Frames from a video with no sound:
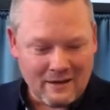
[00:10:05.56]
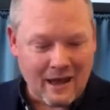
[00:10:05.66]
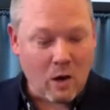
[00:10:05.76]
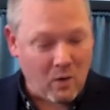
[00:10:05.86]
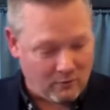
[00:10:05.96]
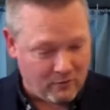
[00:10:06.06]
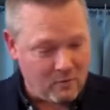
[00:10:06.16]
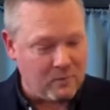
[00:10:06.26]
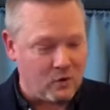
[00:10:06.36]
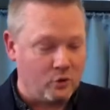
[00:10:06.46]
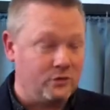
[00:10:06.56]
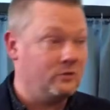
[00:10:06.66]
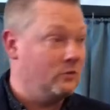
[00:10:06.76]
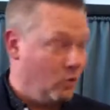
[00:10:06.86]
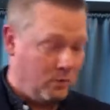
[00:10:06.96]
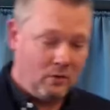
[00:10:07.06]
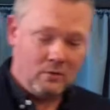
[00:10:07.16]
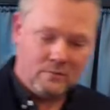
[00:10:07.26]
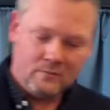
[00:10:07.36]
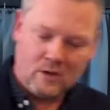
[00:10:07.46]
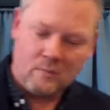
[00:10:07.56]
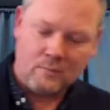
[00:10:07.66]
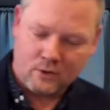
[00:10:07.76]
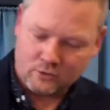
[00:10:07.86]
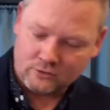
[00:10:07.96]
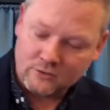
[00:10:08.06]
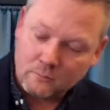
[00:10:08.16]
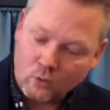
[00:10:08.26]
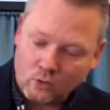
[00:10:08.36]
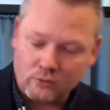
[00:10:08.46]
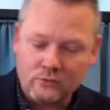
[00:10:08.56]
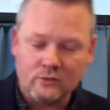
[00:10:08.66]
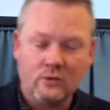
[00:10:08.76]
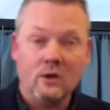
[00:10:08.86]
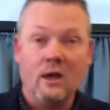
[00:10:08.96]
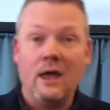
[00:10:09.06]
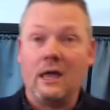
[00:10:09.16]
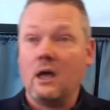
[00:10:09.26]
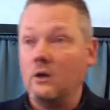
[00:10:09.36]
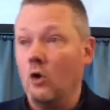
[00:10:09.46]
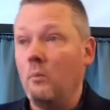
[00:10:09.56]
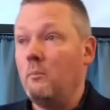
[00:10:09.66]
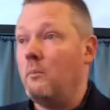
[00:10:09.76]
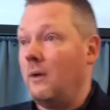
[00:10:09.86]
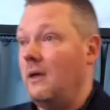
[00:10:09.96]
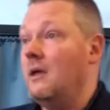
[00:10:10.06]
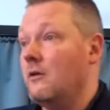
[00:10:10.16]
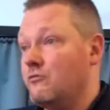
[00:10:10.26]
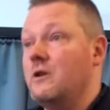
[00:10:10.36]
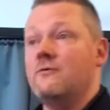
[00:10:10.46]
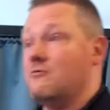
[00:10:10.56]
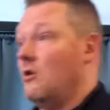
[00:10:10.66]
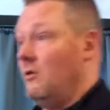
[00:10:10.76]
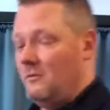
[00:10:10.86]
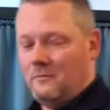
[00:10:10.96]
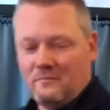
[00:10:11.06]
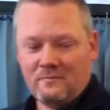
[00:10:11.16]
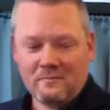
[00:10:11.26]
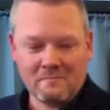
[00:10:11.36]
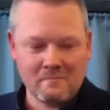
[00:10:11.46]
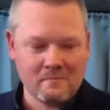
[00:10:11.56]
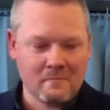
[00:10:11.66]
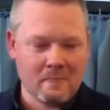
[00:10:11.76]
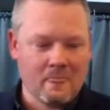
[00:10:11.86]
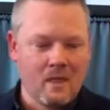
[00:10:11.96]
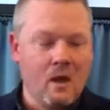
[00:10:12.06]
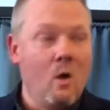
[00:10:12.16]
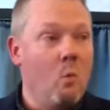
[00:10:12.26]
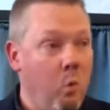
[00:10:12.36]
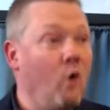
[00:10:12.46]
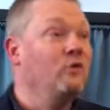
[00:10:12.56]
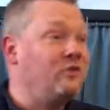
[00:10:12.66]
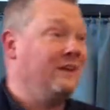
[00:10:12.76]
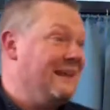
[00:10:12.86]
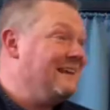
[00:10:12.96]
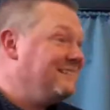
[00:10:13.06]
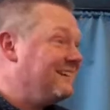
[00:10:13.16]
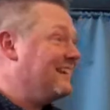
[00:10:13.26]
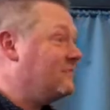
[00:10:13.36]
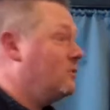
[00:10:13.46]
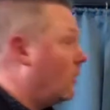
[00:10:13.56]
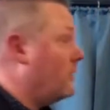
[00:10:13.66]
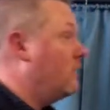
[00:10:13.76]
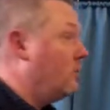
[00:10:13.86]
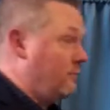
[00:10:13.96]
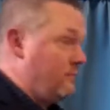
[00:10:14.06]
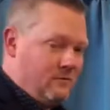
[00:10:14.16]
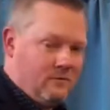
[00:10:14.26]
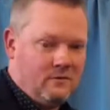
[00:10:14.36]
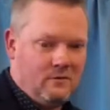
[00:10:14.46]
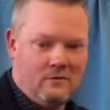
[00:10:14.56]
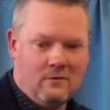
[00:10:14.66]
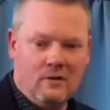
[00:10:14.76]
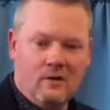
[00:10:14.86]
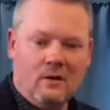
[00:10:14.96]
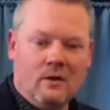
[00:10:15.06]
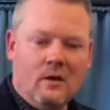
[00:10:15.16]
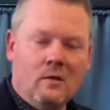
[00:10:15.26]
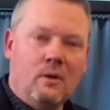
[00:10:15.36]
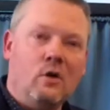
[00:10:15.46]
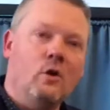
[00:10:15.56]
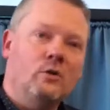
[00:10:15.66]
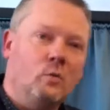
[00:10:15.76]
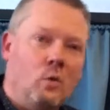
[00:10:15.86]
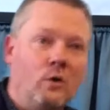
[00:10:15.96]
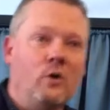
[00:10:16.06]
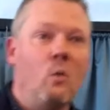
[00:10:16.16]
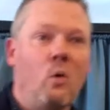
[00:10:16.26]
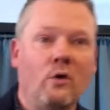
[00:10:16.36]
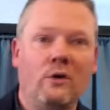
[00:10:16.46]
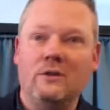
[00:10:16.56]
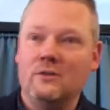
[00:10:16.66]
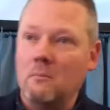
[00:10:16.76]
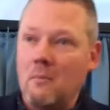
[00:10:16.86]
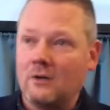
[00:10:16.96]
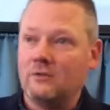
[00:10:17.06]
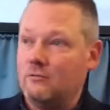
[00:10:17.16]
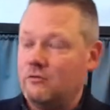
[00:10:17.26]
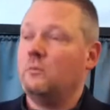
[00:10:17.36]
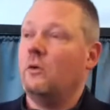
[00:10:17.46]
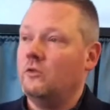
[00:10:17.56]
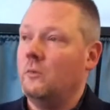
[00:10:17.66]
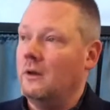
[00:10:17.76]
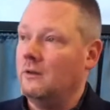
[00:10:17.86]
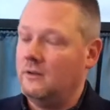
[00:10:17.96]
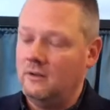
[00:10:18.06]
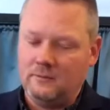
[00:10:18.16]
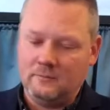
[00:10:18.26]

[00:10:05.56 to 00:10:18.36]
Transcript: However, because it's noble, because it's important, it cannot be a free-for-all. Wanting it is not enough, because what you're wanting is a massive responsibility.